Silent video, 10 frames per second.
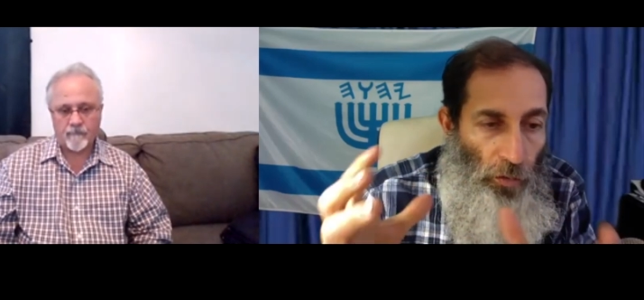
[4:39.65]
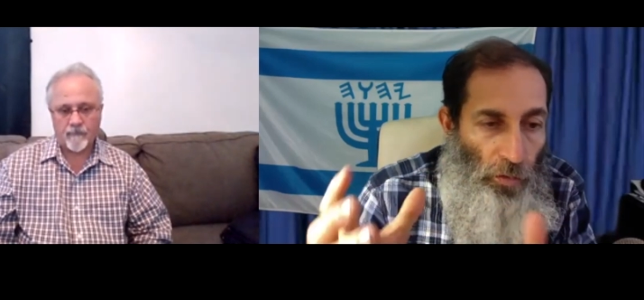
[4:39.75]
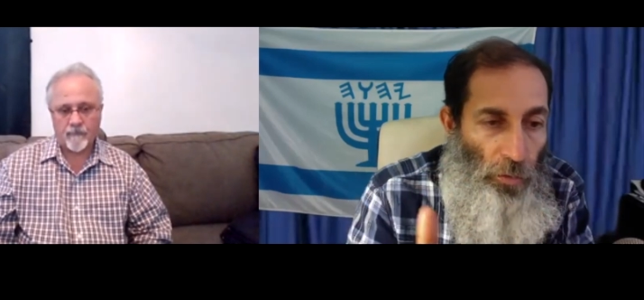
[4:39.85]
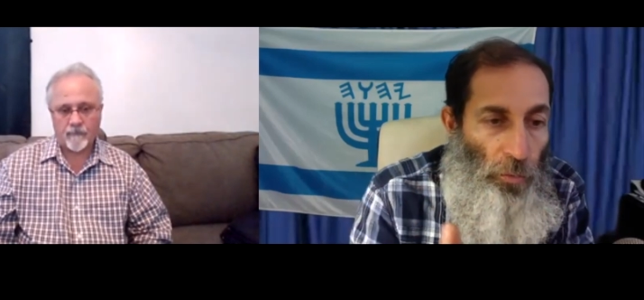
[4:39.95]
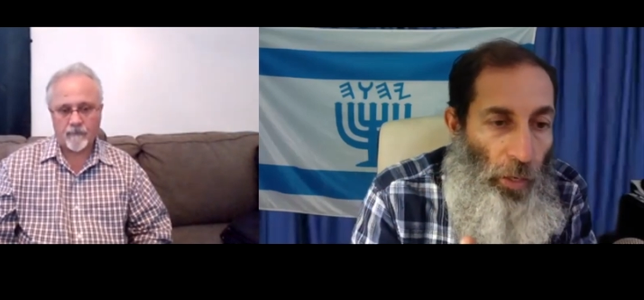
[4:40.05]
Speaker 1: is
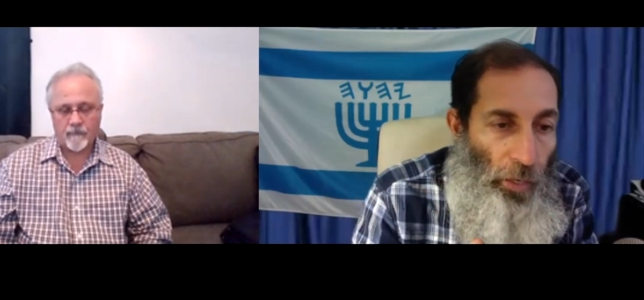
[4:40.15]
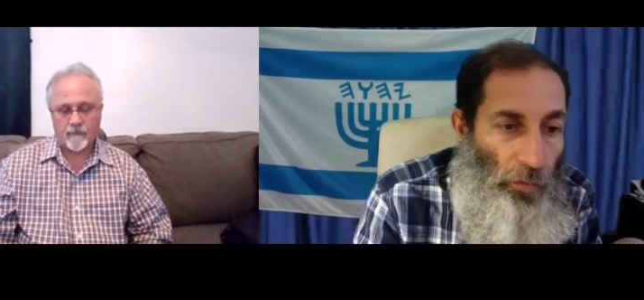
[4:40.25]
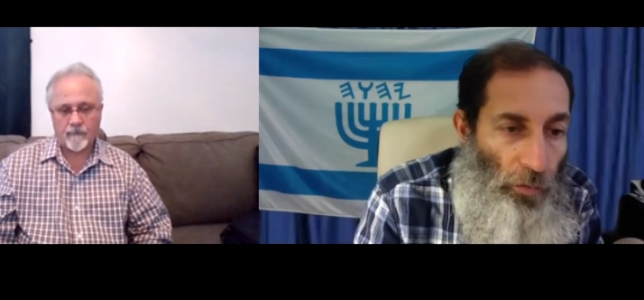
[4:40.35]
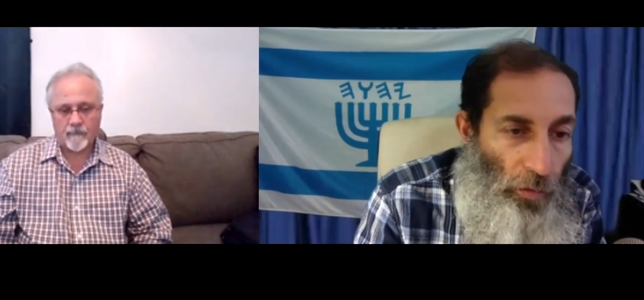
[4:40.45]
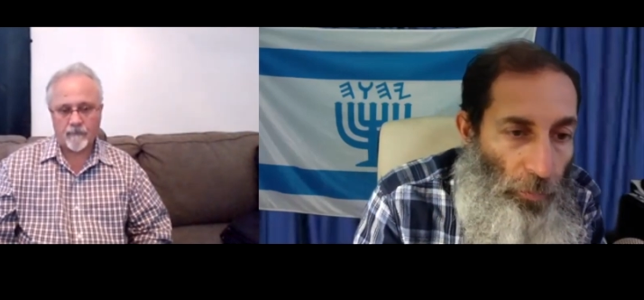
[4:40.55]

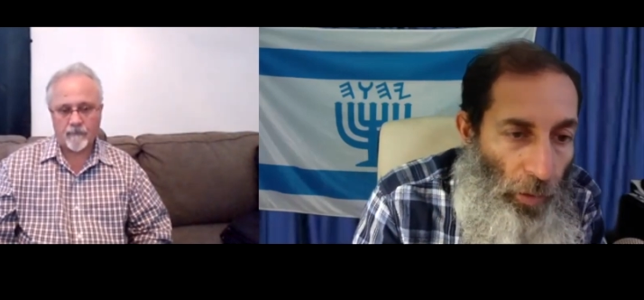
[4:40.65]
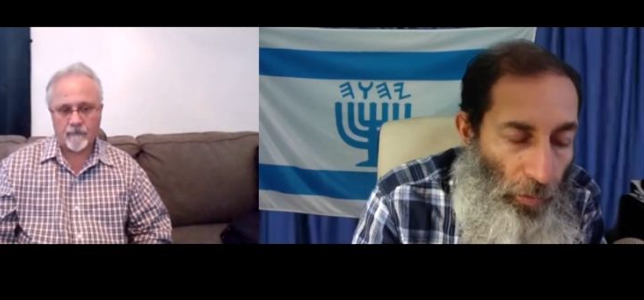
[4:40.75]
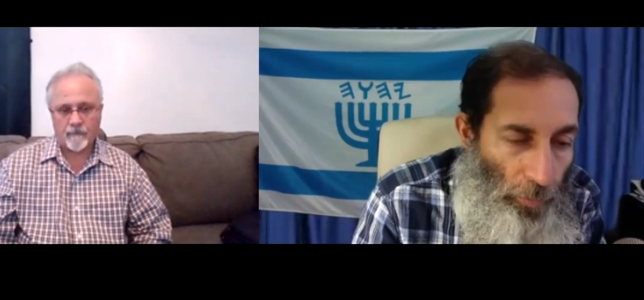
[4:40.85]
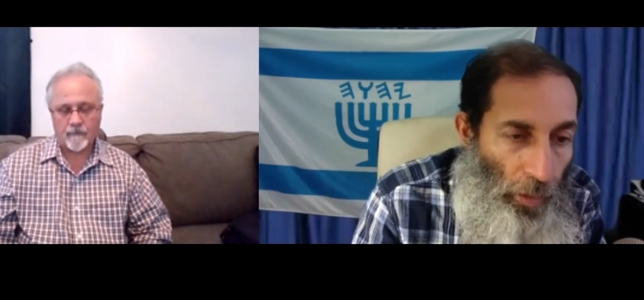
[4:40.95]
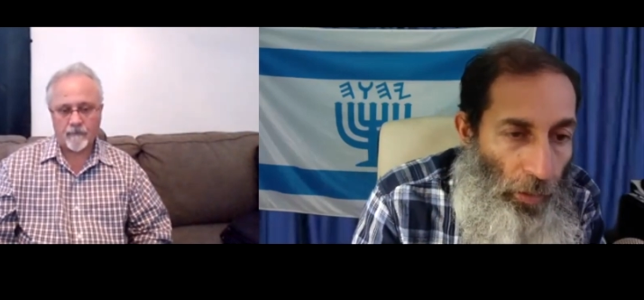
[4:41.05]
surrounded by
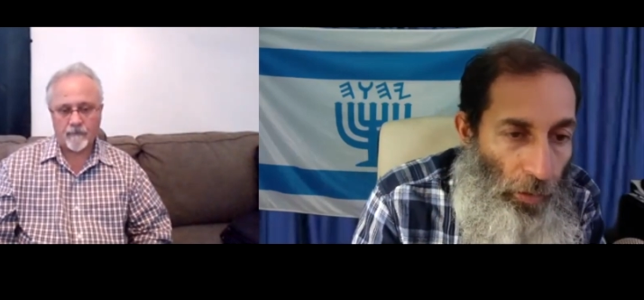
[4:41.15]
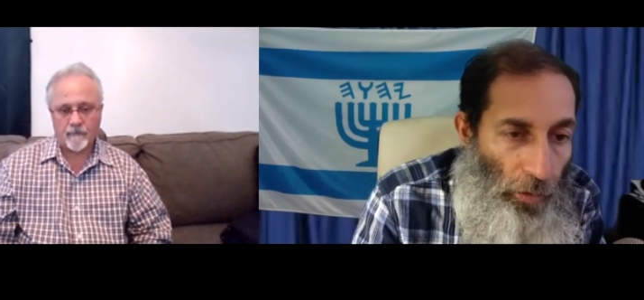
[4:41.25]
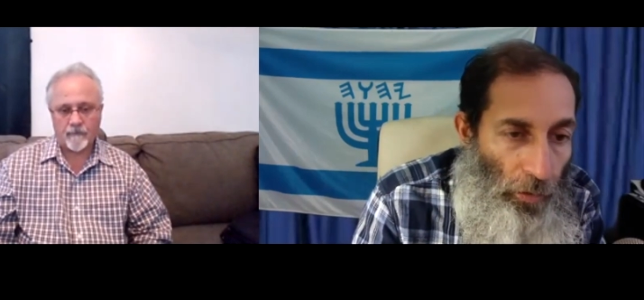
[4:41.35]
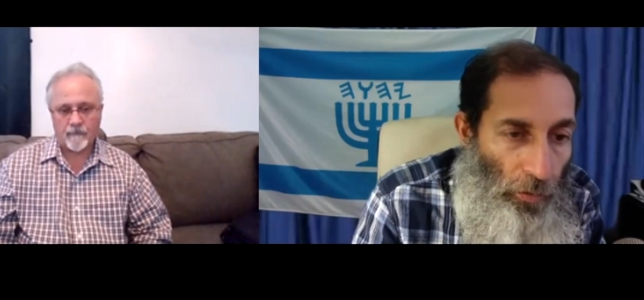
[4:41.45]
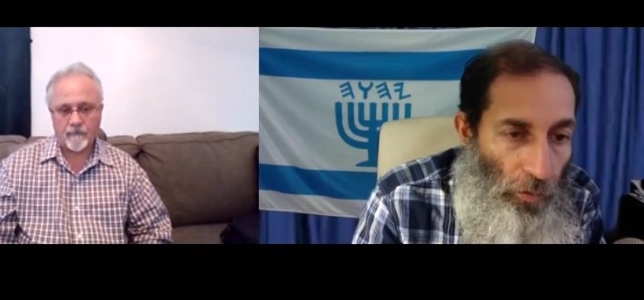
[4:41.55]
the
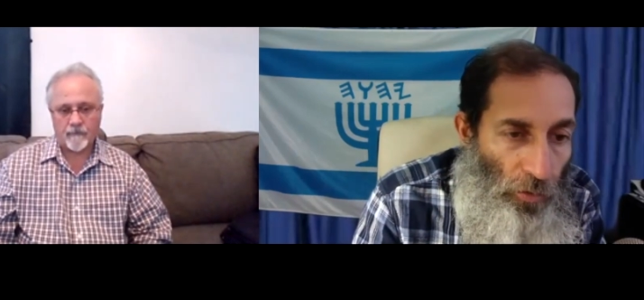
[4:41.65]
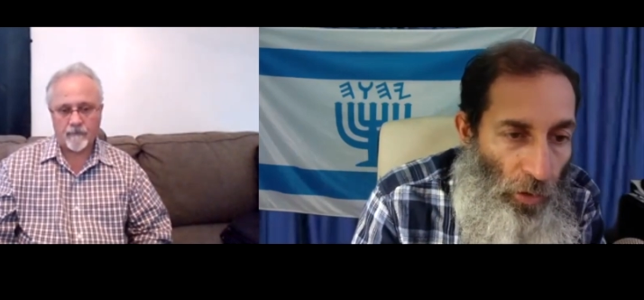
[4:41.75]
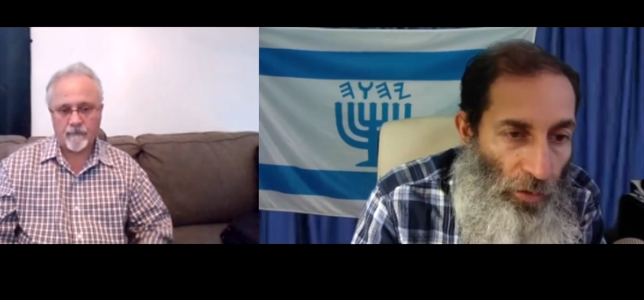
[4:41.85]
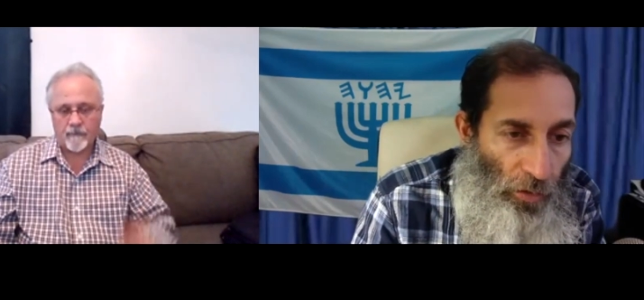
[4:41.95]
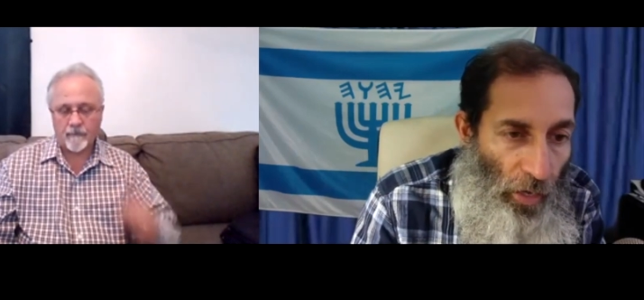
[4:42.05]
body to try
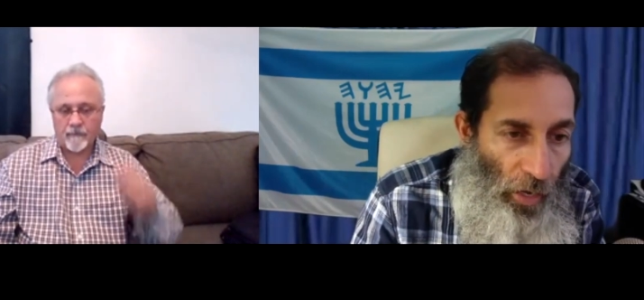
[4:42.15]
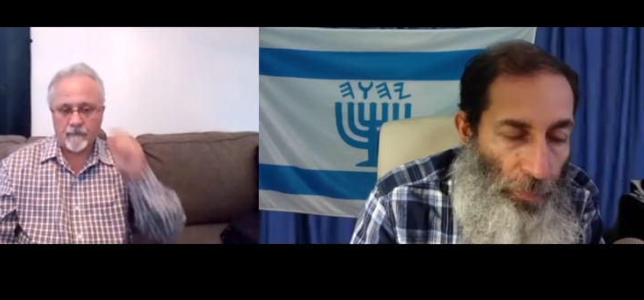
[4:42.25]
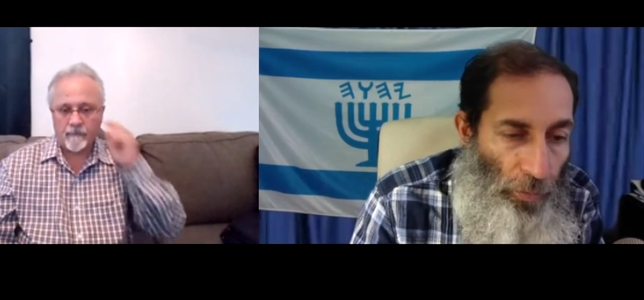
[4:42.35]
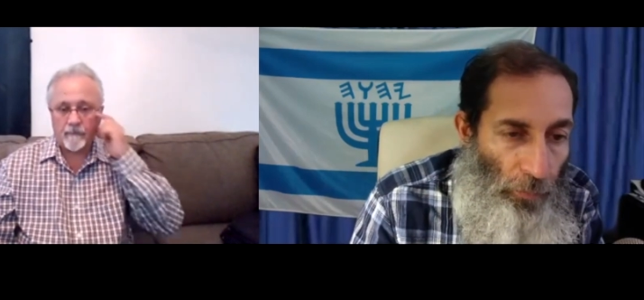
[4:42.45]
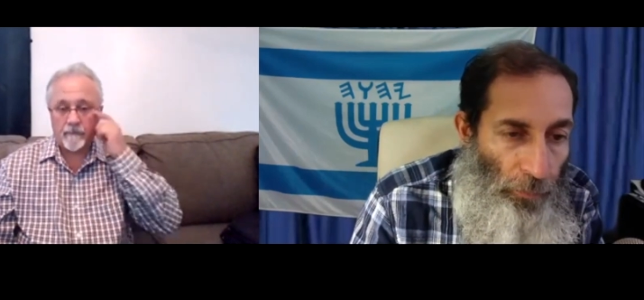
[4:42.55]
to
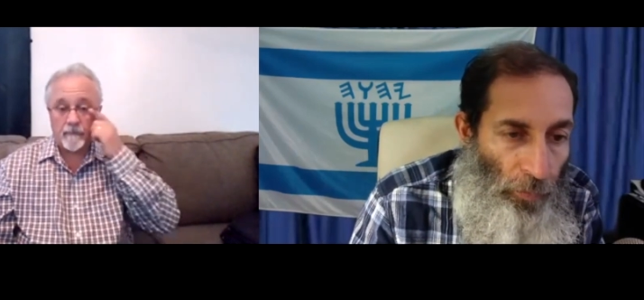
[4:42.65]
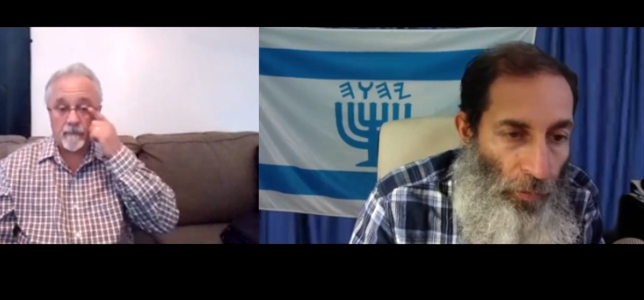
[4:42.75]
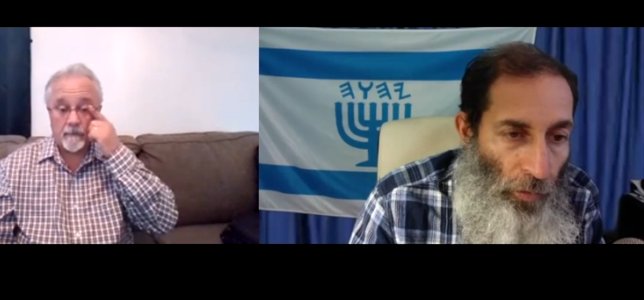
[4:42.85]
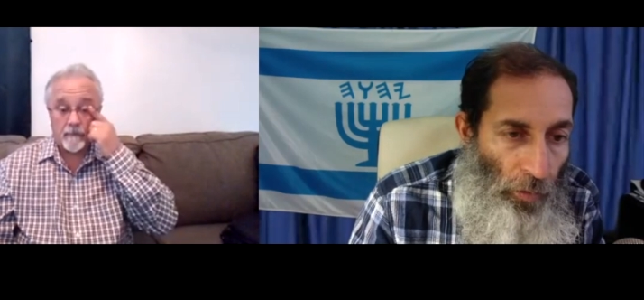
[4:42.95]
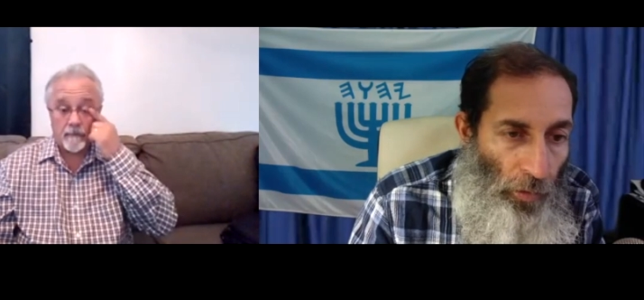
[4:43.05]
stop it
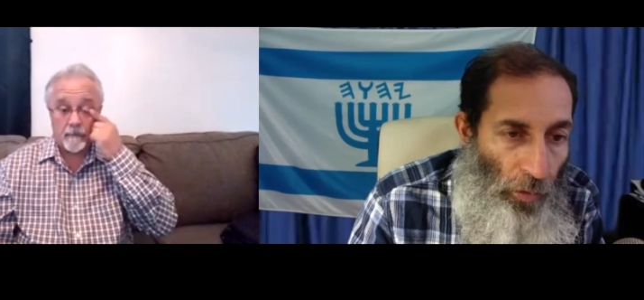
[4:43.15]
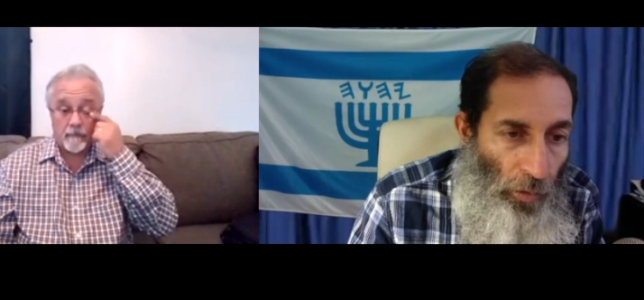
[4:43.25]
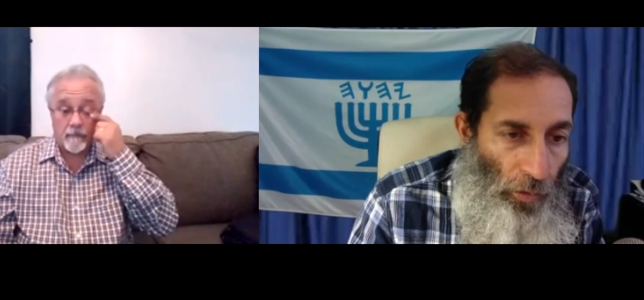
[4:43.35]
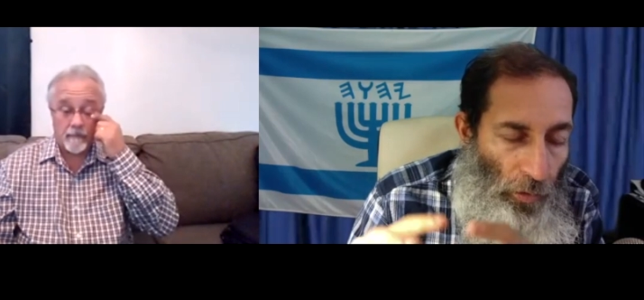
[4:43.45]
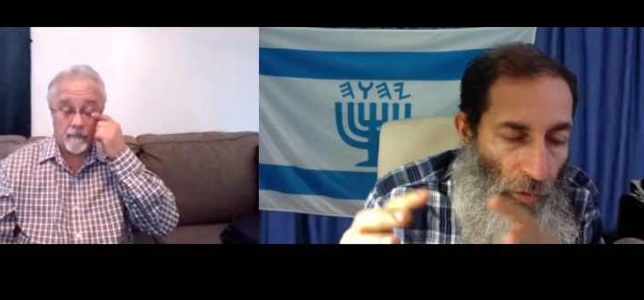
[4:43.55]
and it